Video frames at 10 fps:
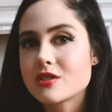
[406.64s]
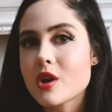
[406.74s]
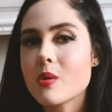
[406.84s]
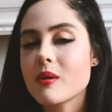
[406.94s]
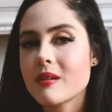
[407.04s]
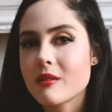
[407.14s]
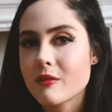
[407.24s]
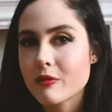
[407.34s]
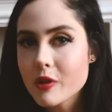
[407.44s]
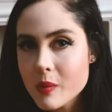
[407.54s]
So
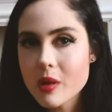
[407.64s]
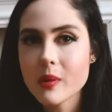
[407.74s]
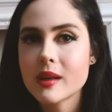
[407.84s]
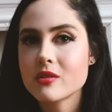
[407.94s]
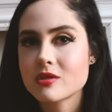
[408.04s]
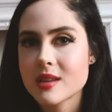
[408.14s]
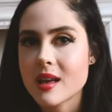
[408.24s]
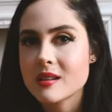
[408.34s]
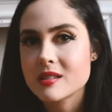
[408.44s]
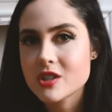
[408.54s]
free will we
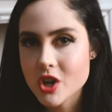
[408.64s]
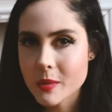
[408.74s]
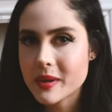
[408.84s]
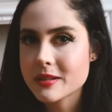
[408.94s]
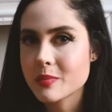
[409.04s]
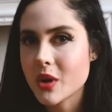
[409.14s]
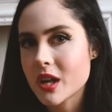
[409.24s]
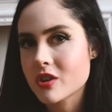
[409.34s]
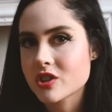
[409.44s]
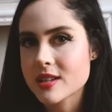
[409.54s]
understand, determinism we
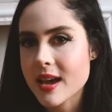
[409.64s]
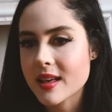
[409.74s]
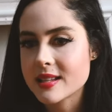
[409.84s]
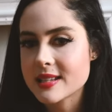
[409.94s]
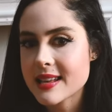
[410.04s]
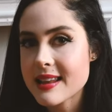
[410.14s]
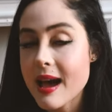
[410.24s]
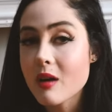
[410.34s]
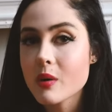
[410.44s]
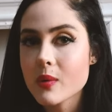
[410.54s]
understand, and
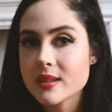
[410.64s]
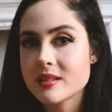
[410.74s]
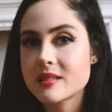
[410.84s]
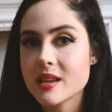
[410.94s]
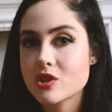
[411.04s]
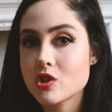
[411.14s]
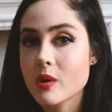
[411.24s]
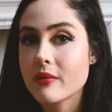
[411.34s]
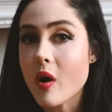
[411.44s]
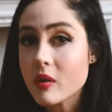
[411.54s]
now it raises the issue
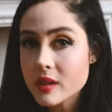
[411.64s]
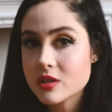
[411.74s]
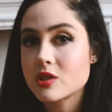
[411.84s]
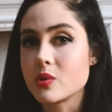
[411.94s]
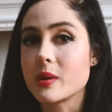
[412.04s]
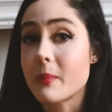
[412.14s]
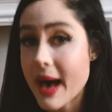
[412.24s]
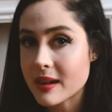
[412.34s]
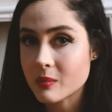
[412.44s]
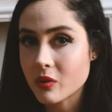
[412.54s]
of, are these two
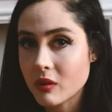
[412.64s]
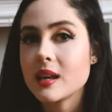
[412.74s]
compatible?